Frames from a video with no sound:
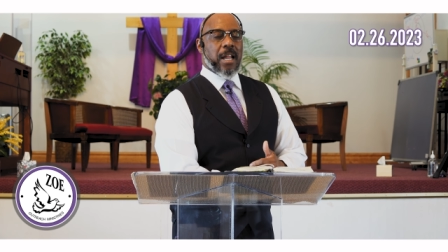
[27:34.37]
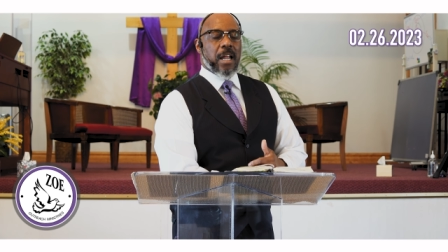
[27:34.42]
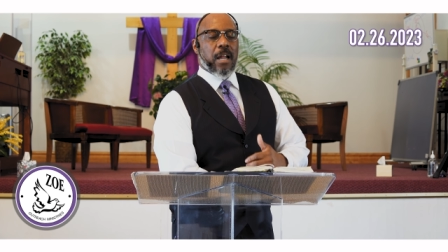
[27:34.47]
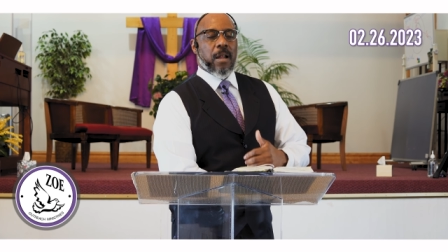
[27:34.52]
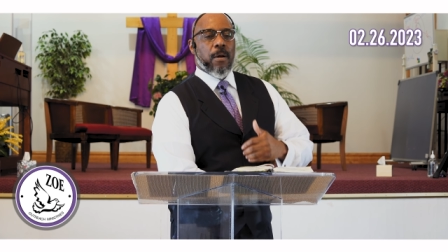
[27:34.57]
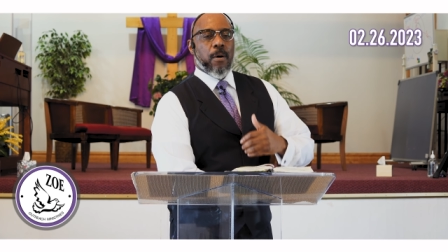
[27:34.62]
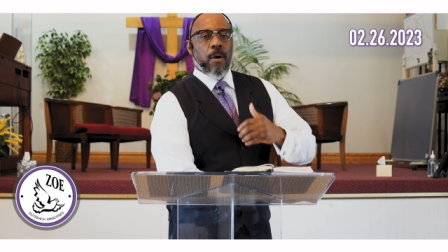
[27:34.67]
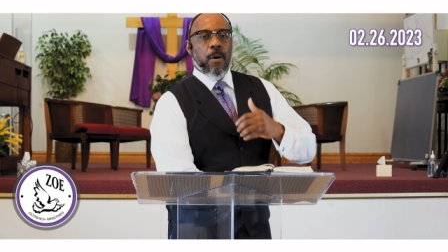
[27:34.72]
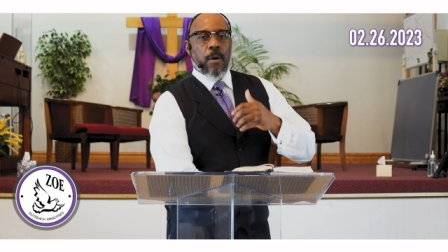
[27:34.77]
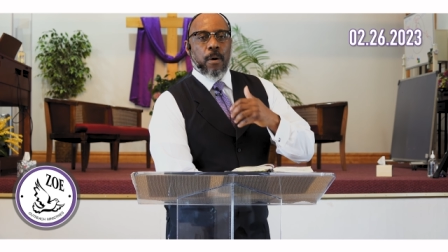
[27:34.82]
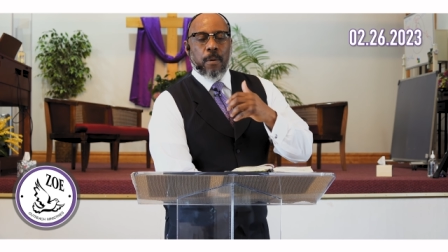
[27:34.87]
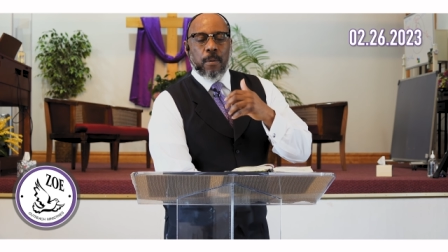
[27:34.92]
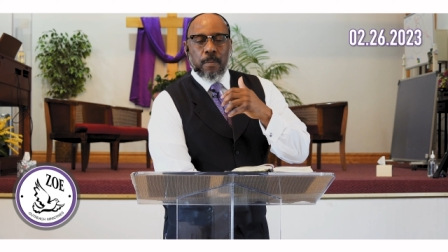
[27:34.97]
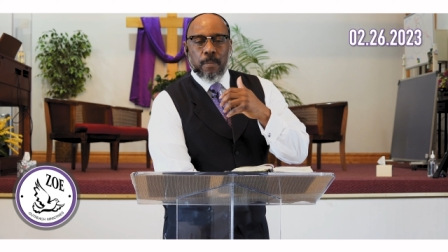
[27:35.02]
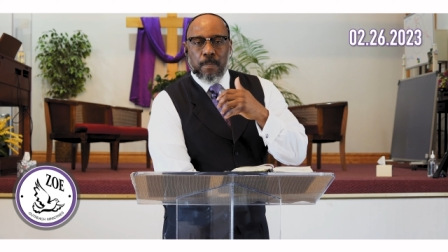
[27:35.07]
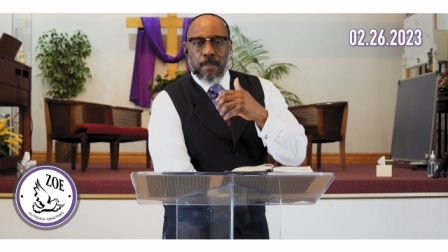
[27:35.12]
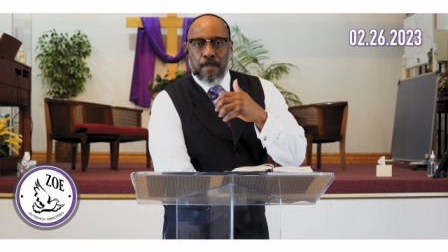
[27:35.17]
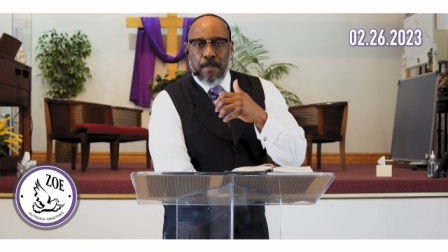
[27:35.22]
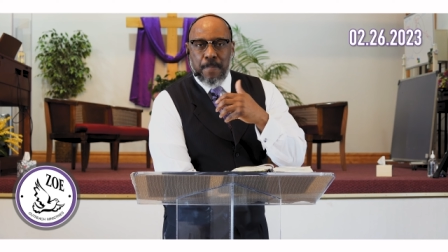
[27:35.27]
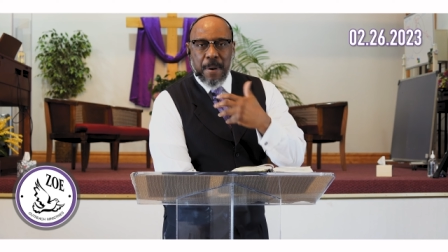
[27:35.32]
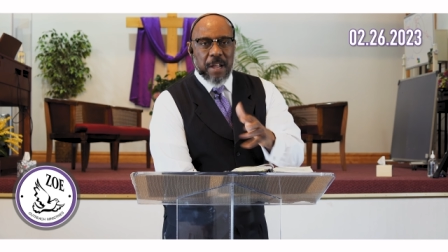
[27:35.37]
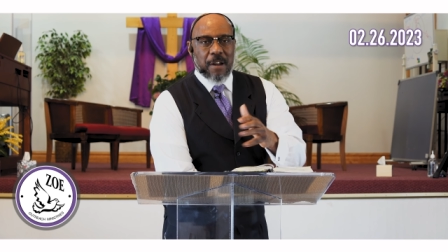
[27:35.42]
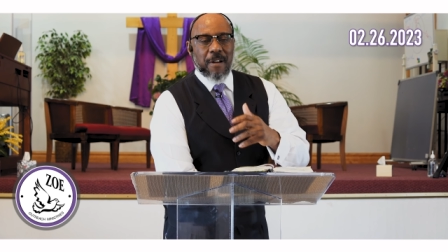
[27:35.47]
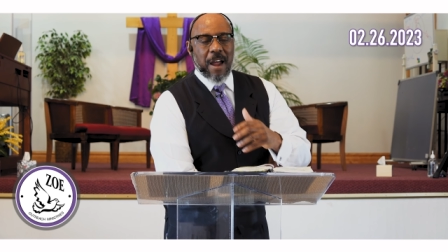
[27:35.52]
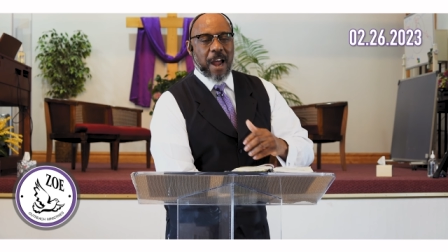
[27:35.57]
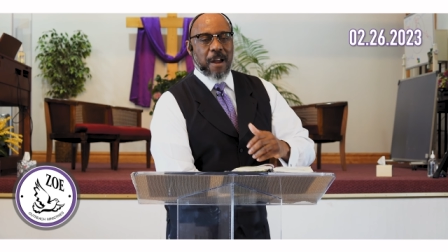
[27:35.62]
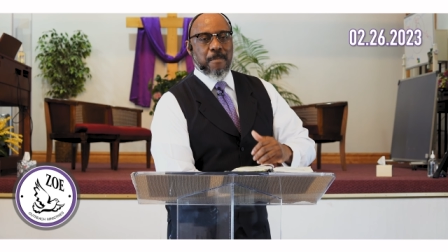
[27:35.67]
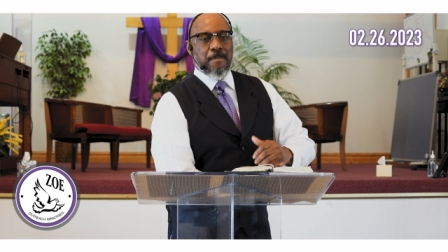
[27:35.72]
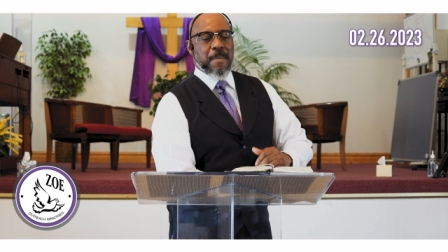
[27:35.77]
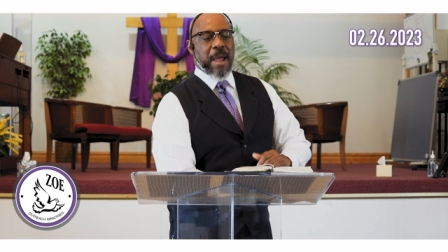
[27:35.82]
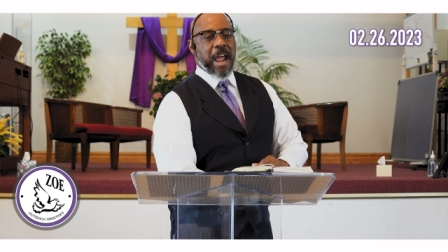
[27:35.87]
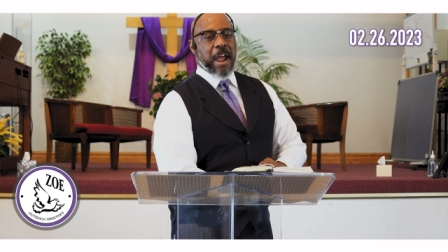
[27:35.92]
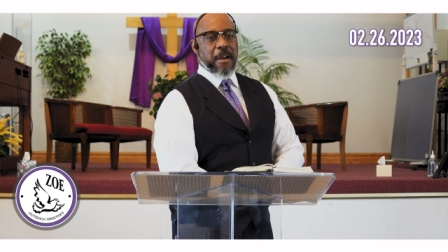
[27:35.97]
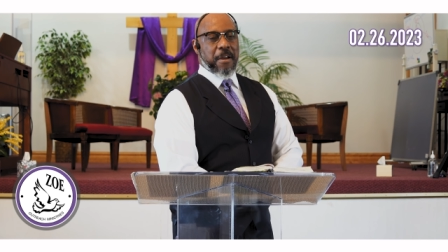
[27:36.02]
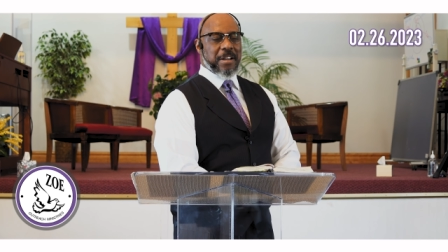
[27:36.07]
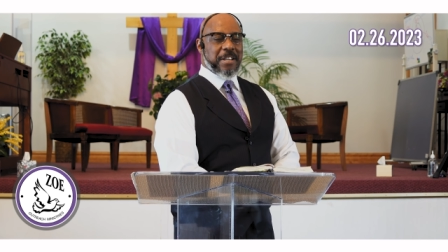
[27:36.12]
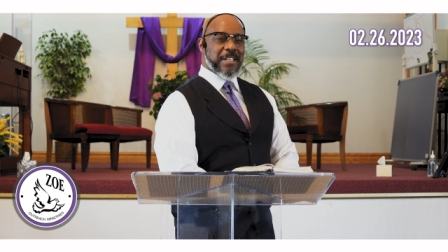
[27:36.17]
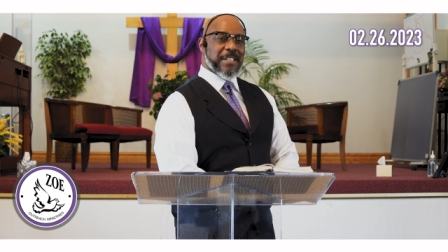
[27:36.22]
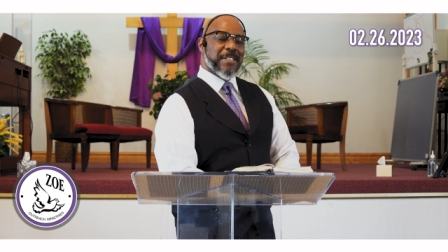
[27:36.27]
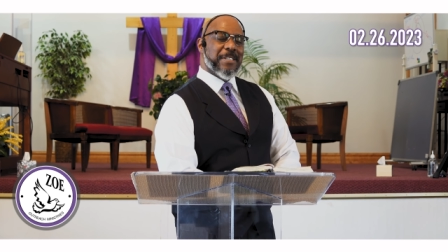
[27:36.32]
to better our
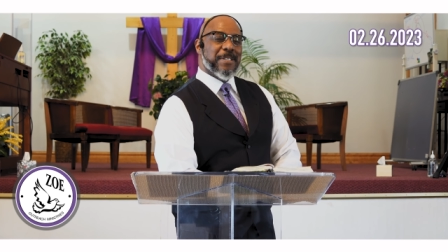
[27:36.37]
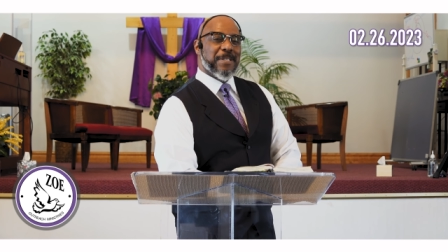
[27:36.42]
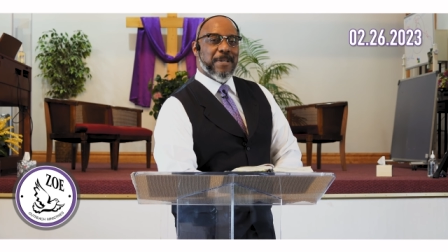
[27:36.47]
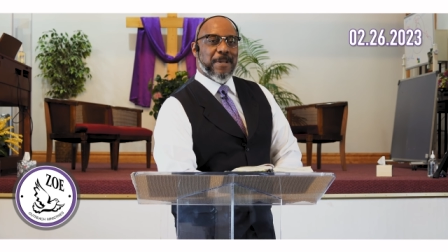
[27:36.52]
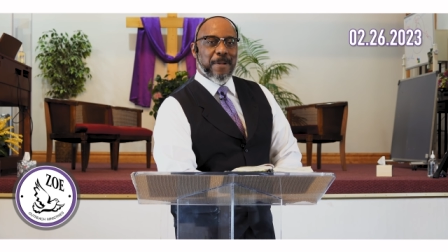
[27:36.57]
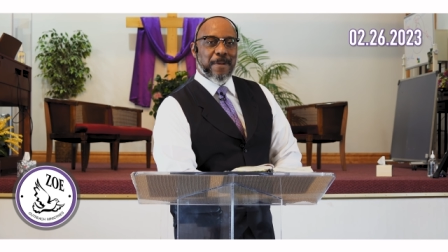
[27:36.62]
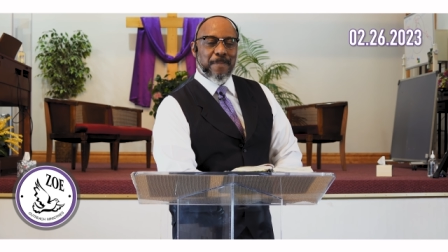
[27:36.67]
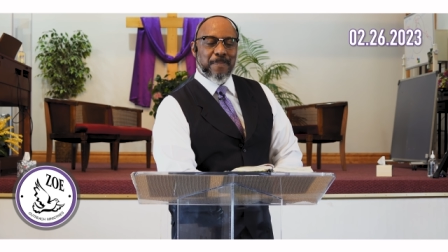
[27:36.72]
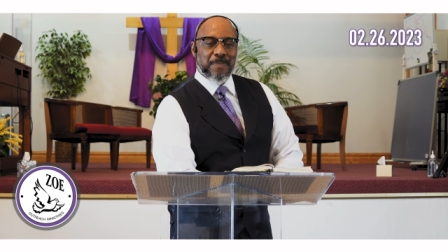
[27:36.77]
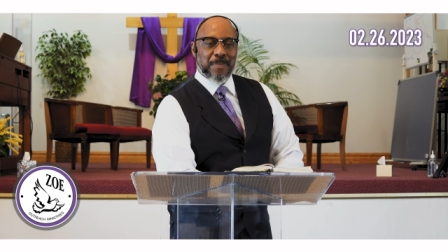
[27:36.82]
marriages,